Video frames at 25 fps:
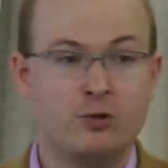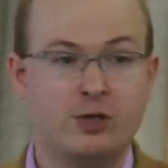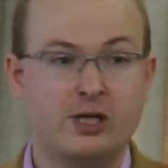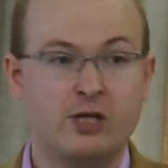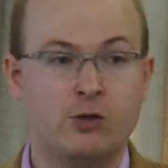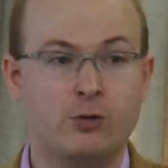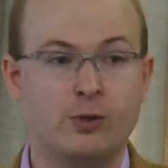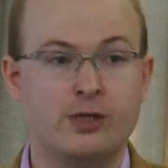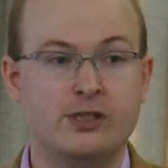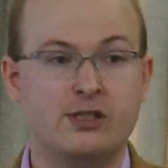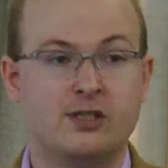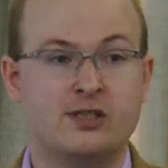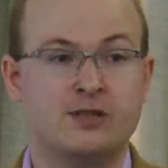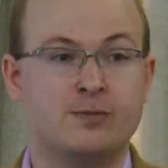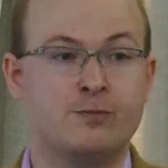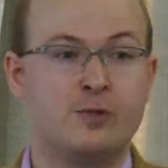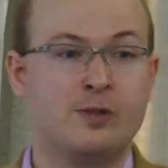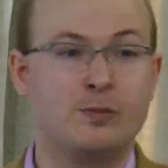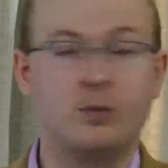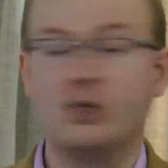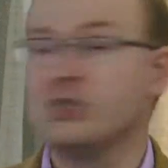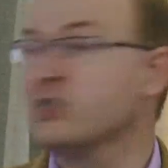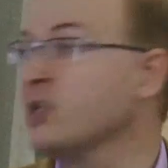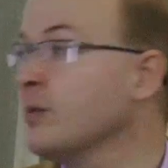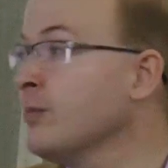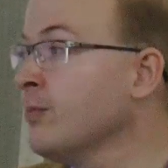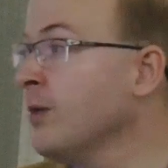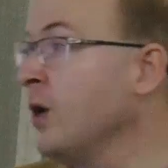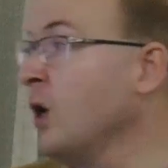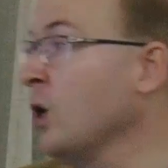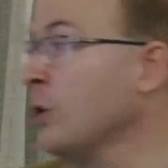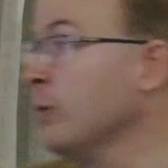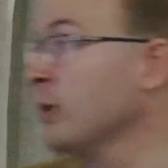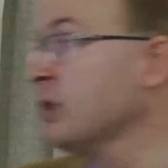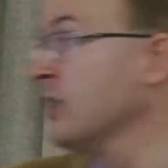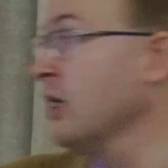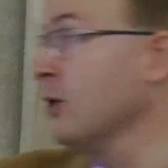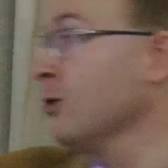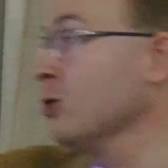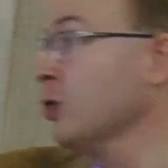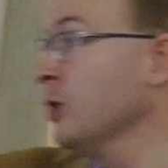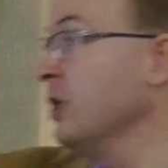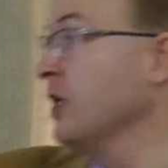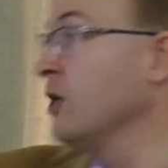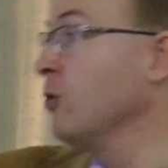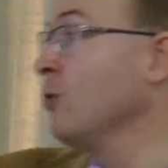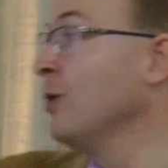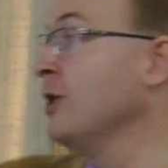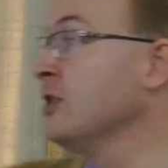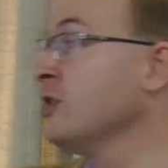increases in women's empowerment there is an
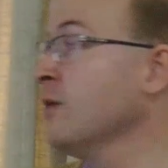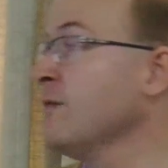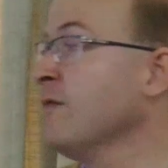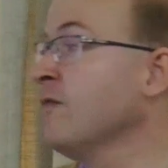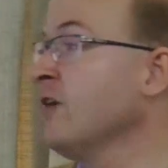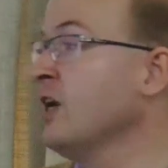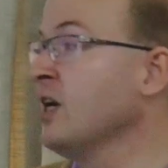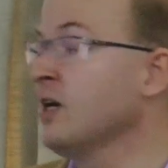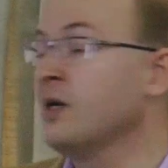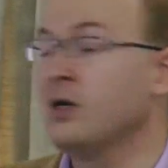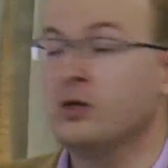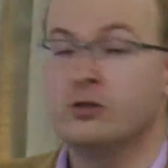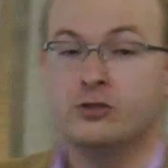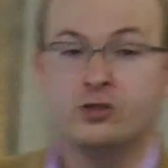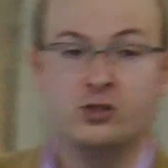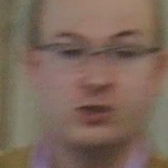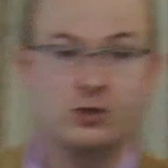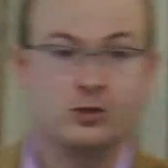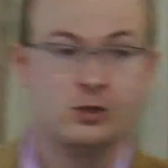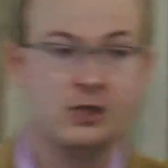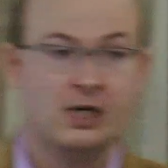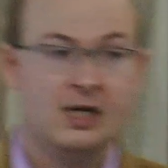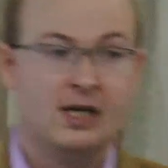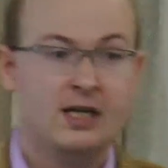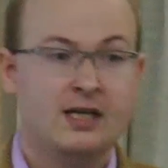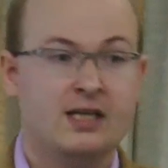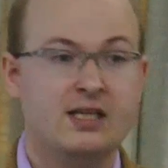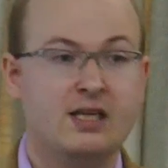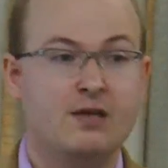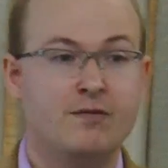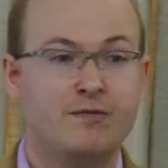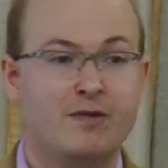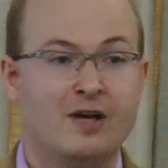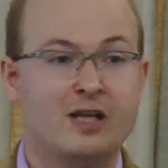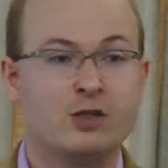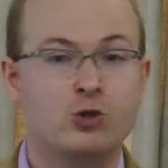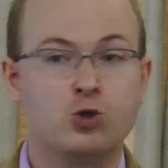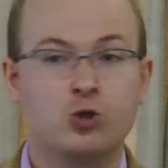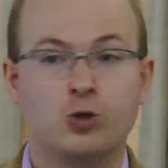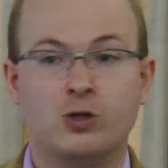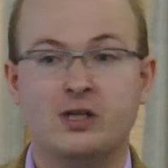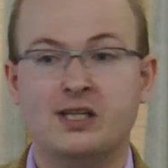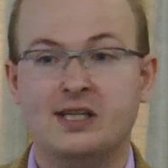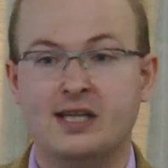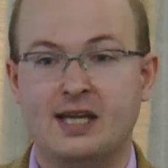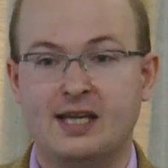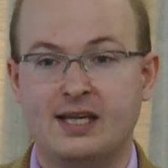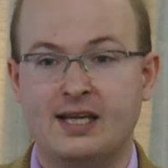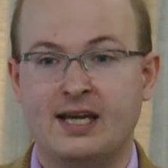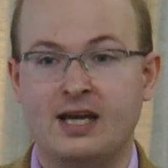increase in violence, eventually
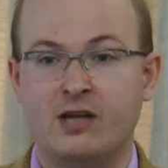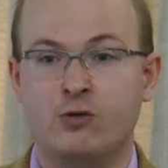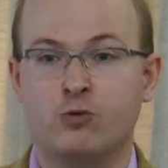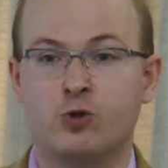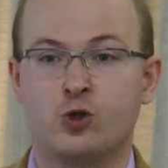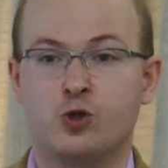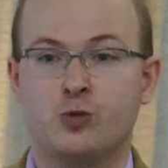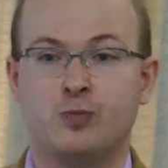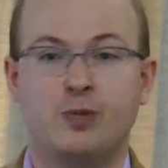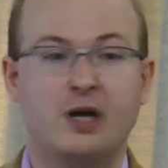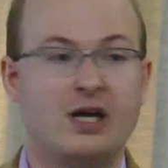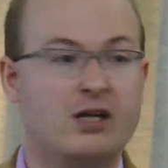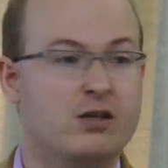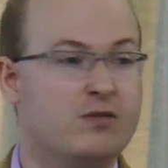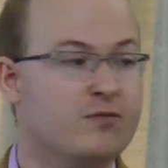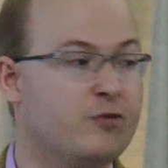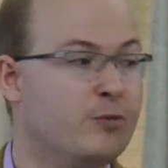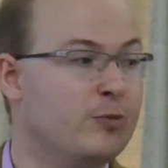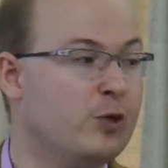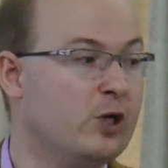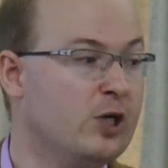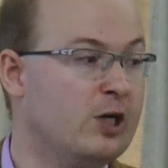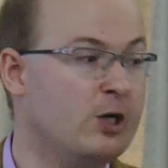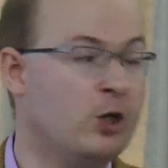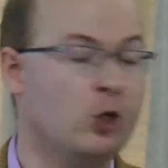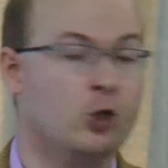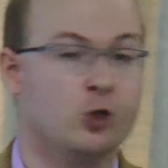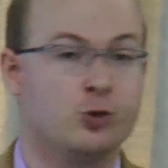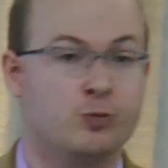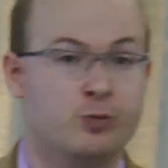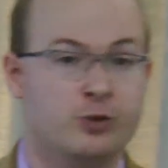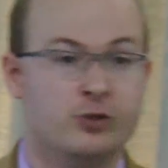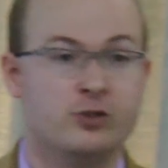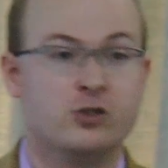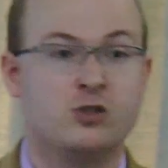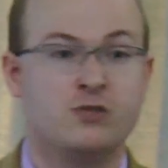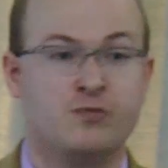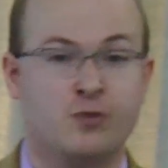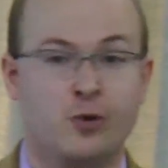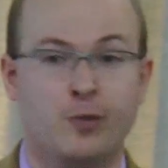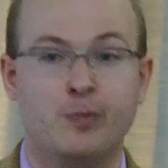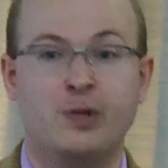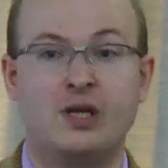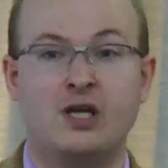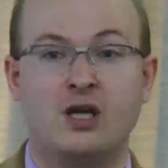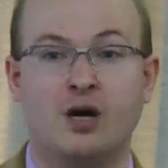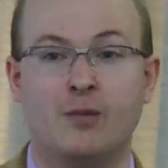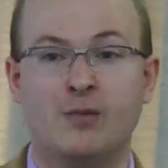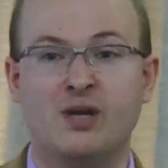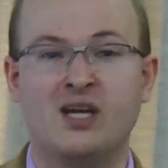they gain respect from their husbands for
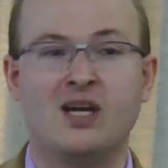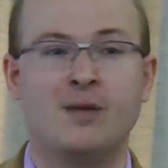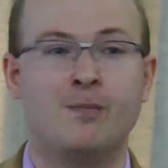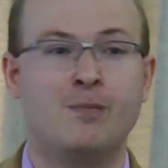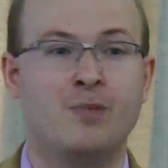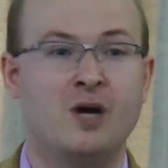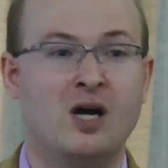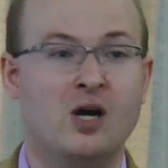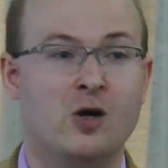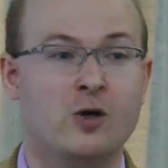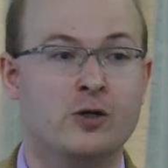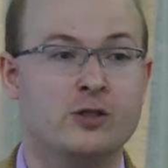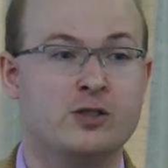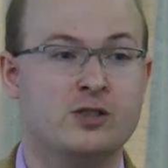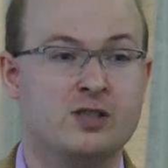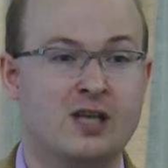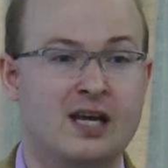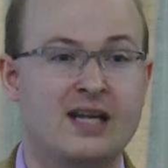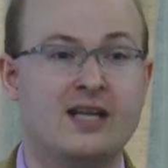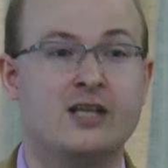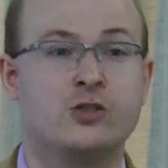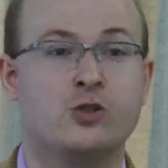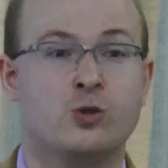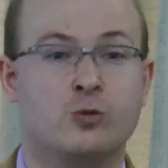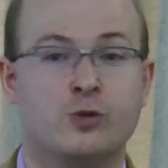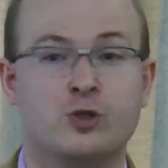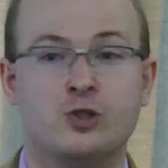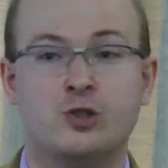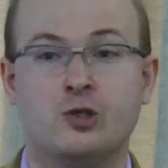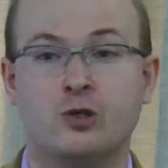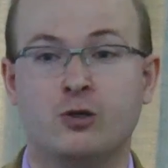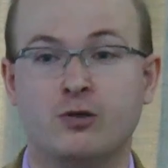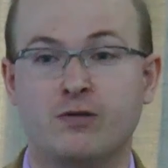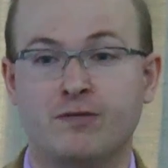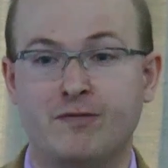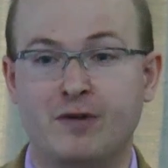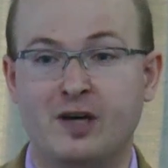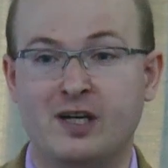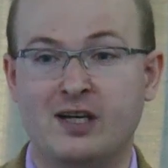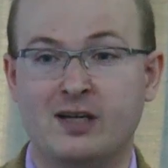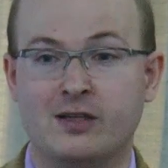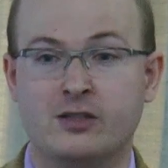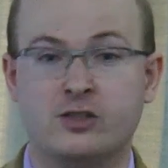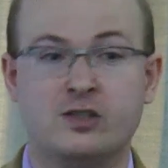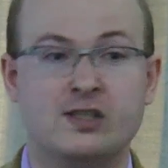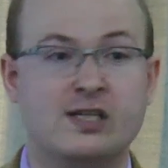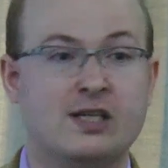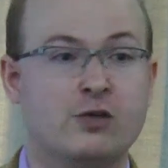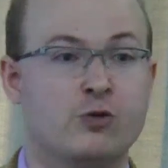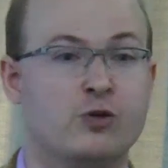becoming empowered, and as a result
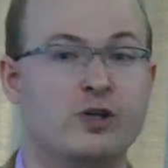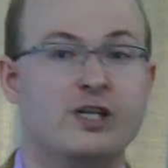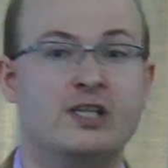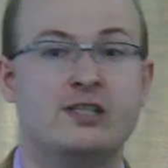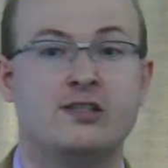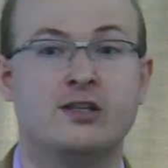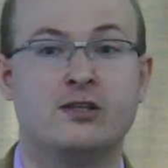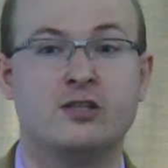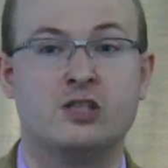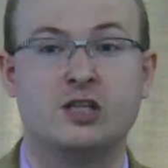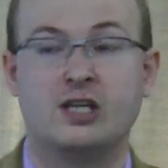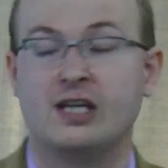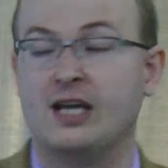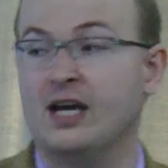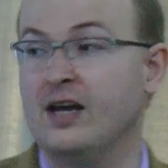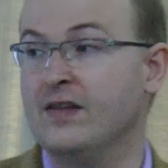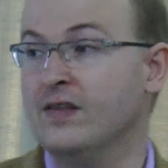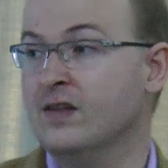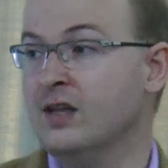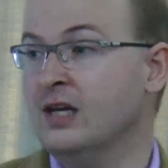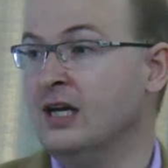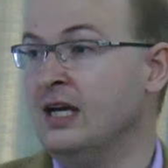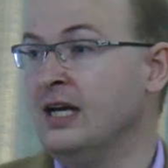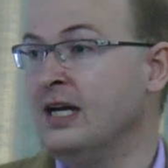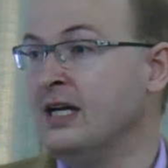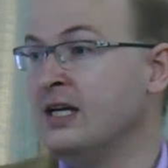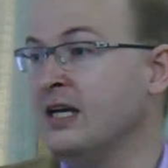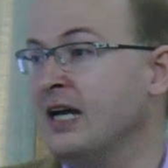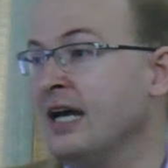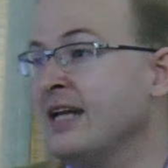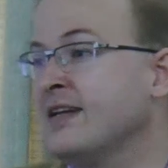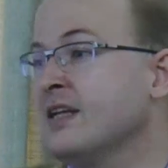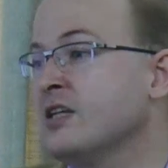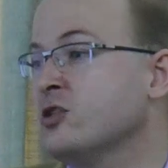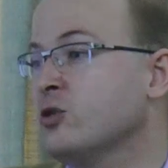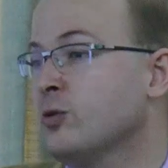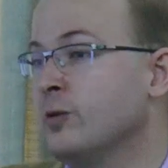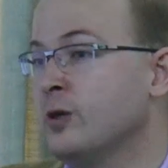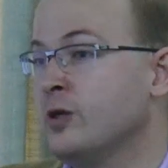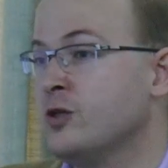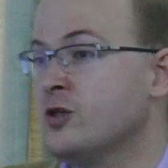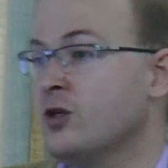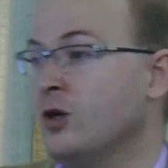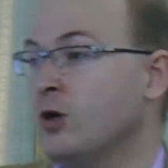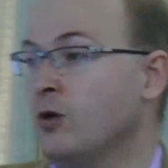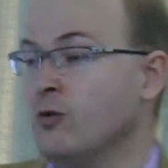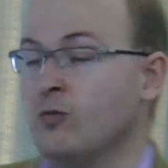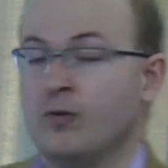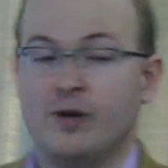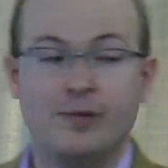violence decreases again, and as a
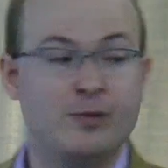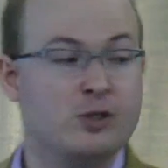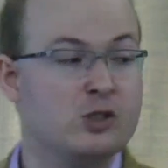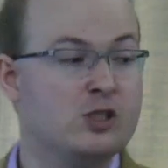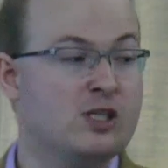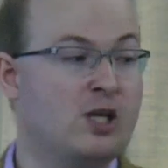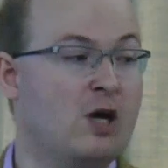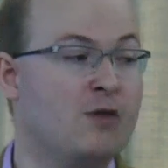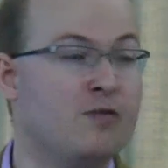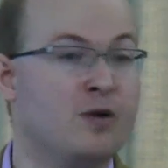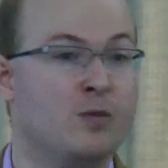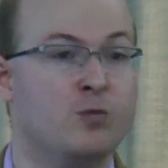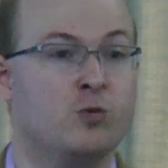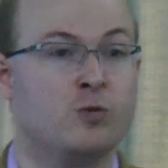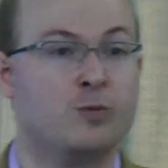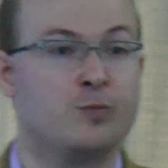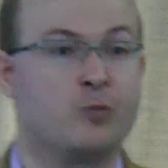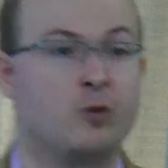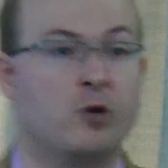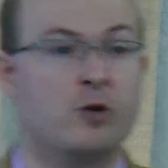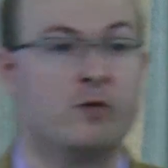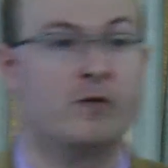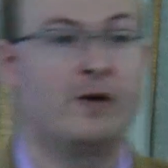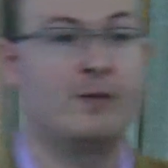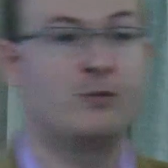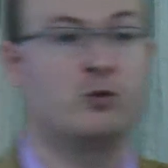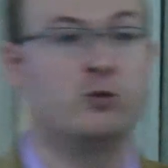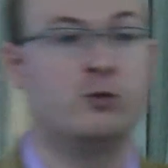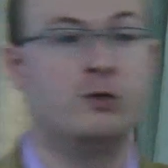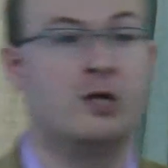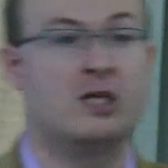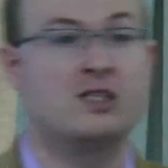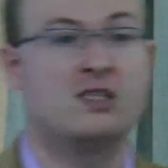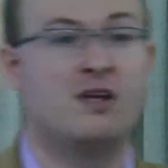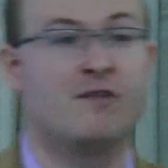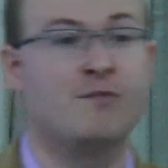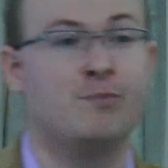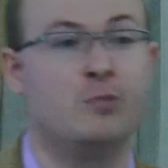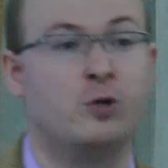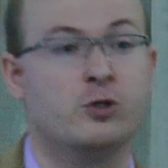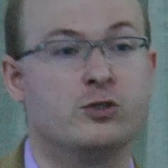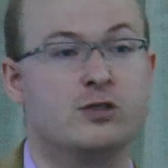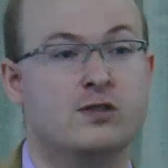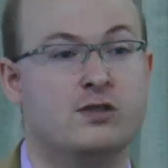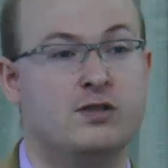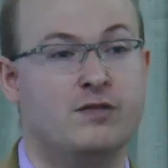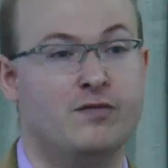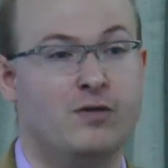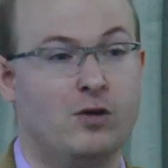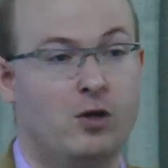result women's self-help group programs do not have
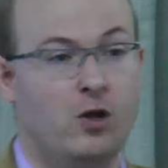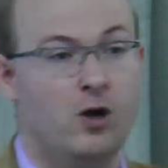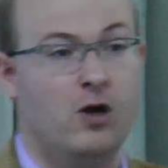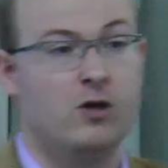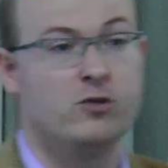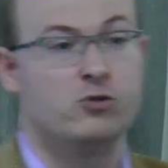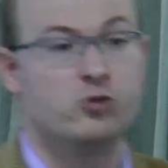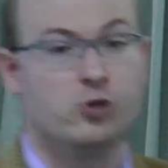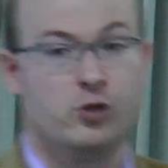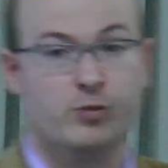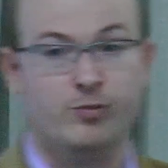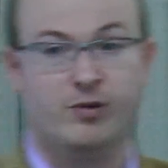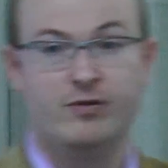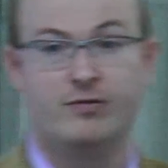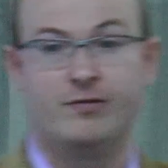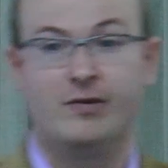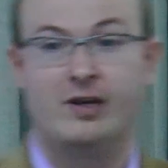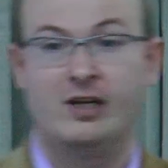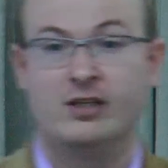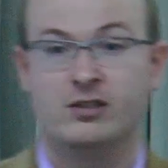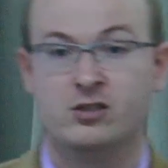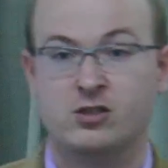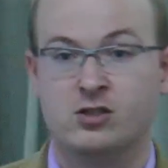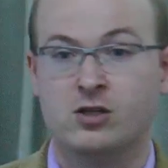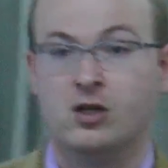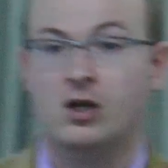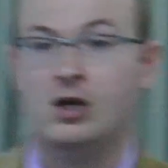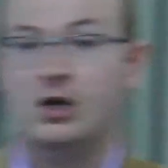positive long-term effects,